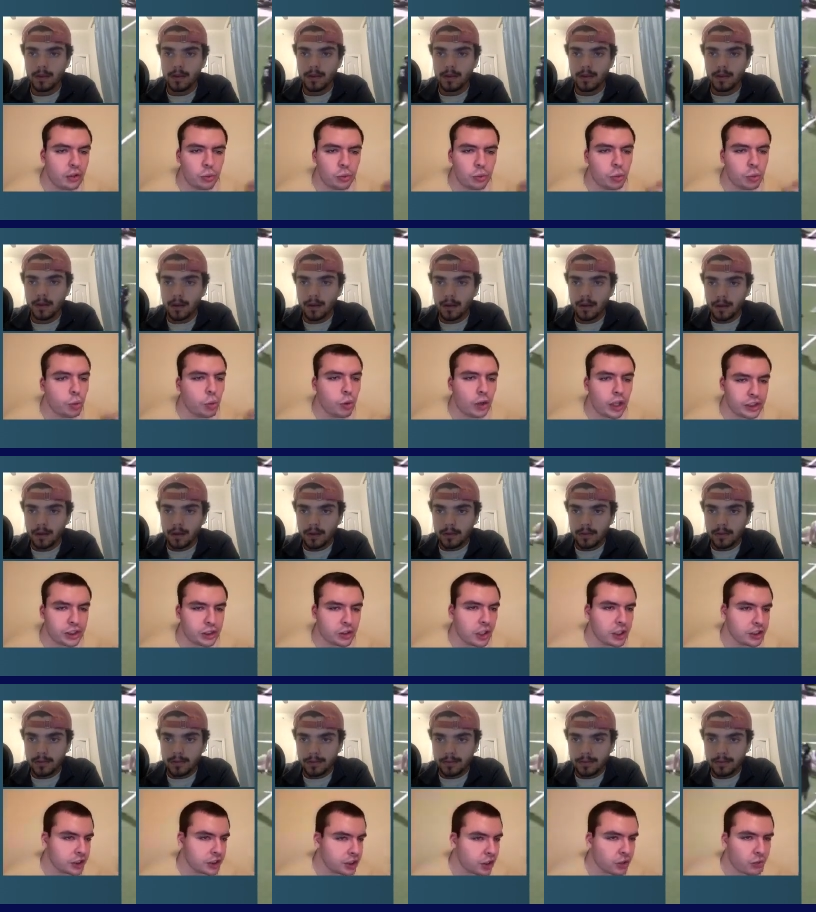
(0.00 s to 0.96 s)
Speaker 1: who do I
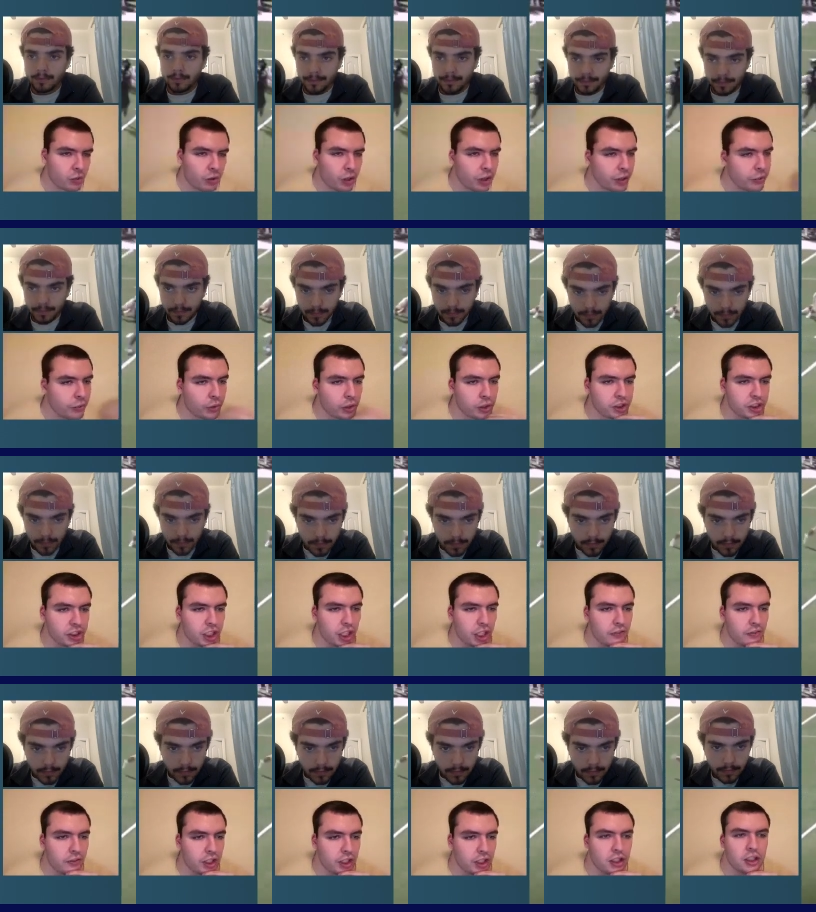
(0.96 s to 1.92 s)
trust? The twenty four
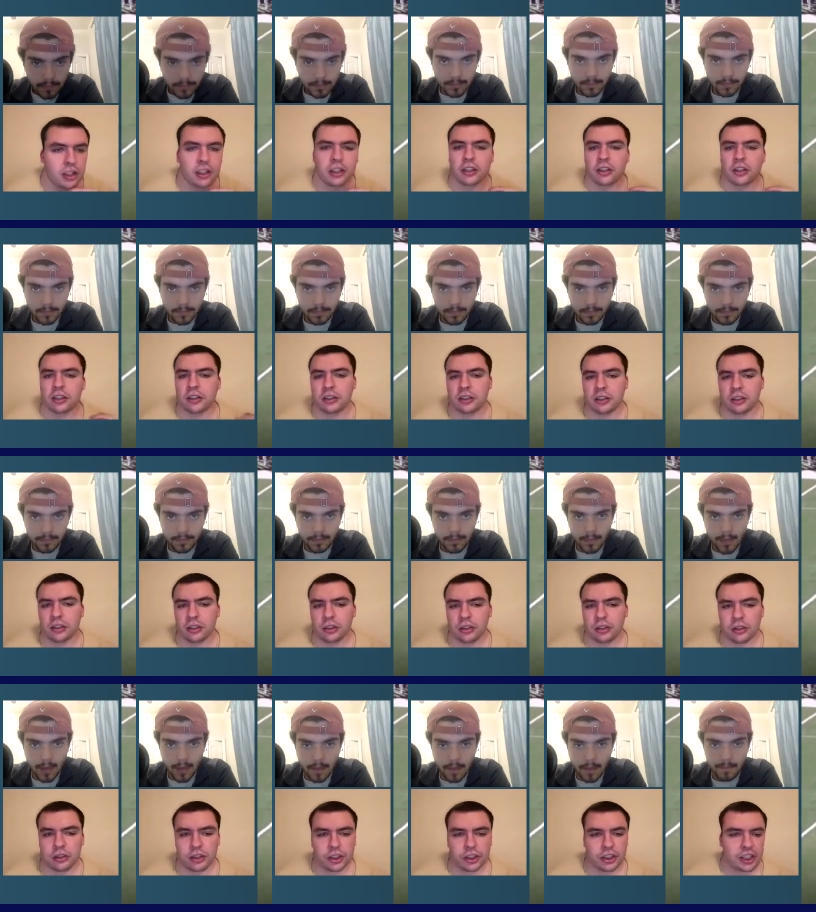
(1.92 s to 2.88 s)
seven
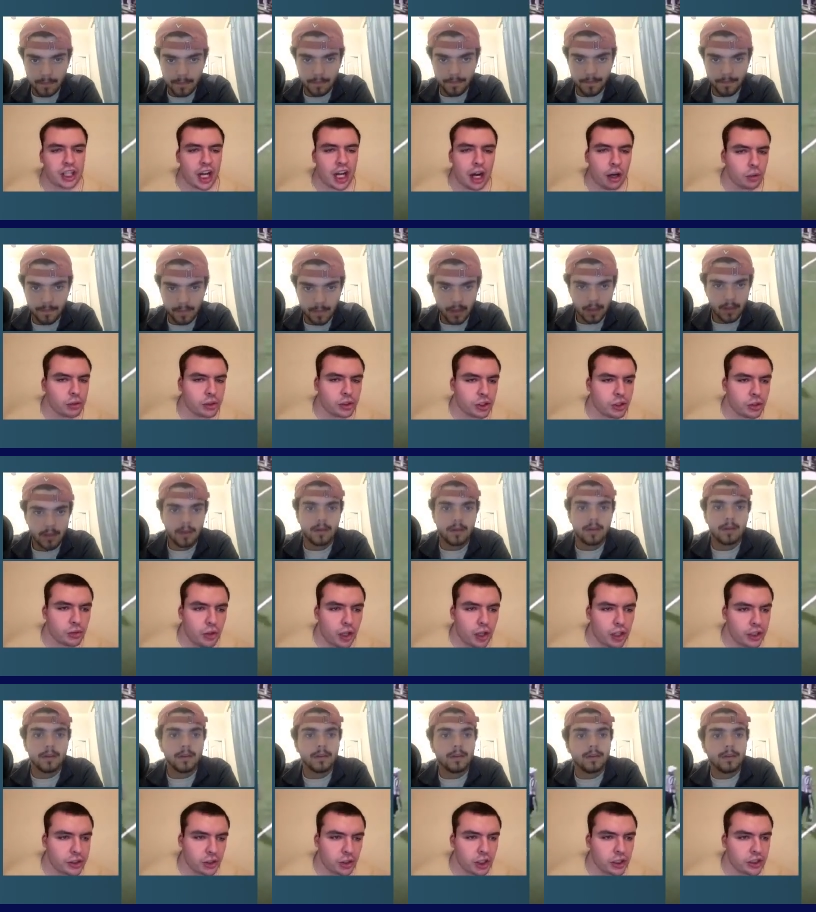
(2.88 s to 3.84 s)
scouts, or do
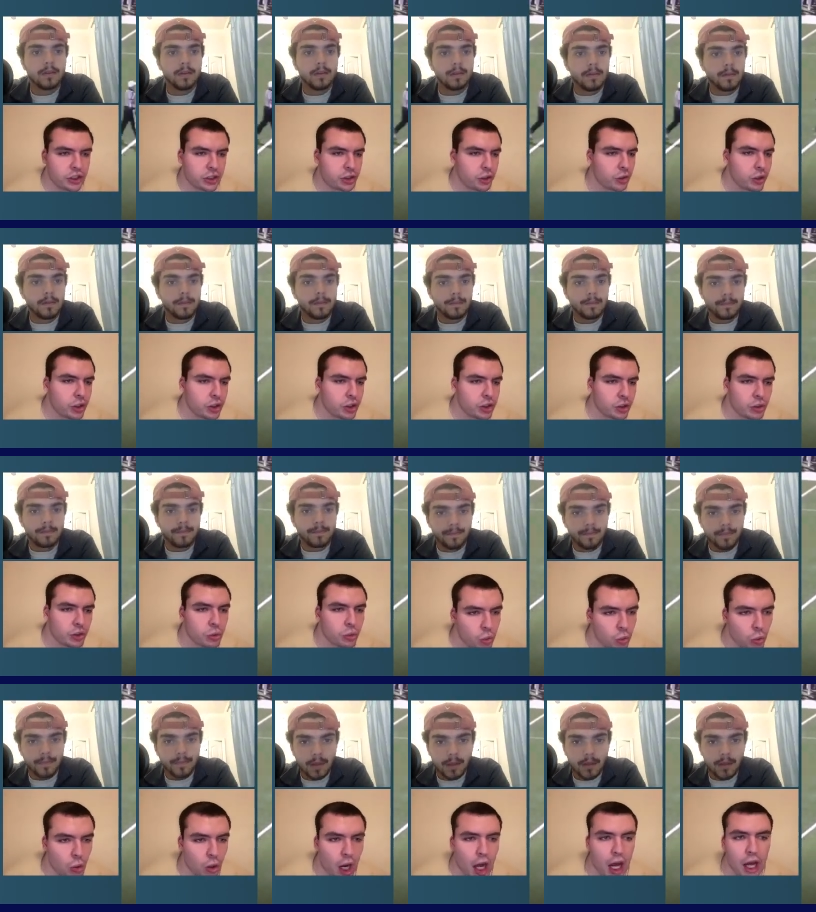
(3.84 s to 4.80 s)
I trust Georgia,
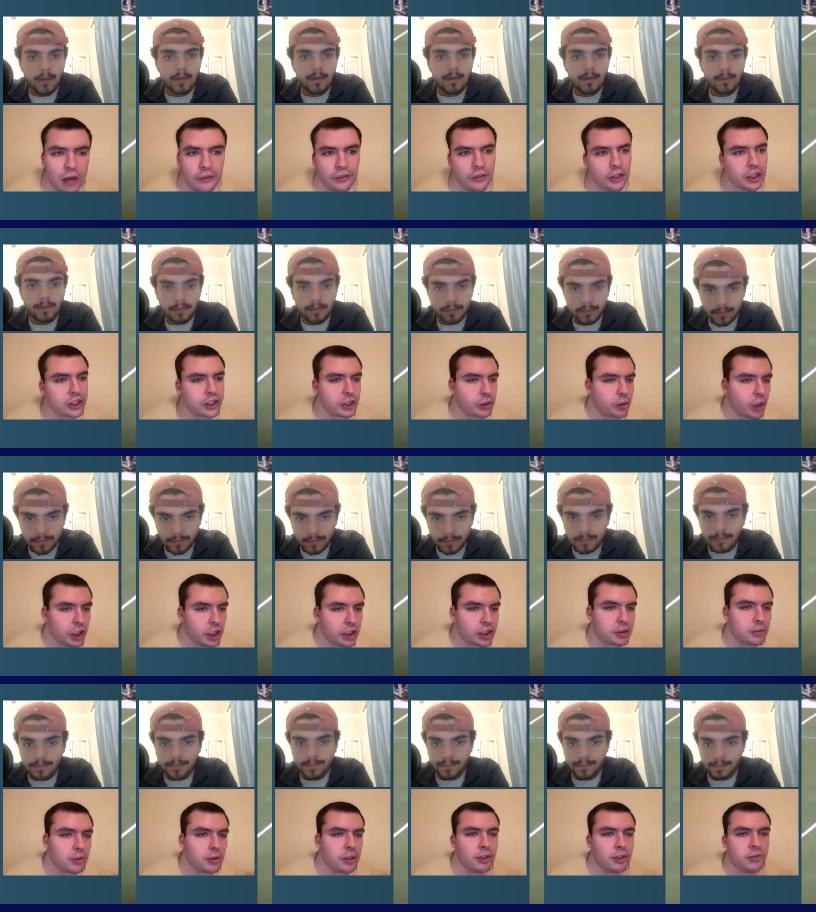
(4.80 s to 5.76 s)
who obviously
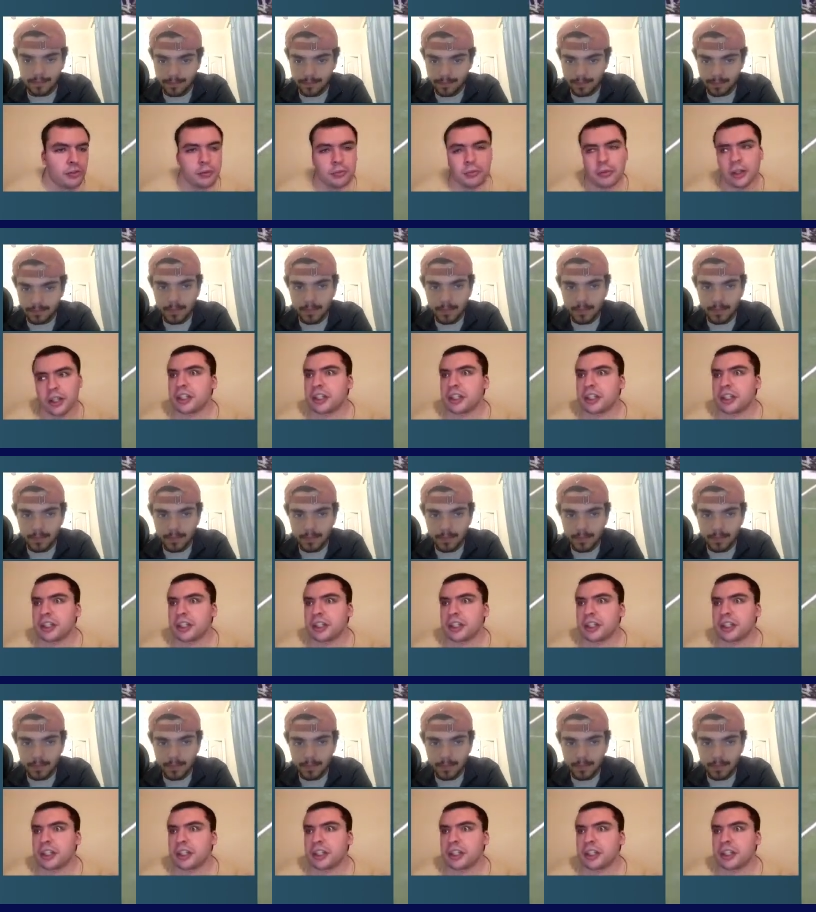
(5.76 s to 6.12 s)
wants him on the football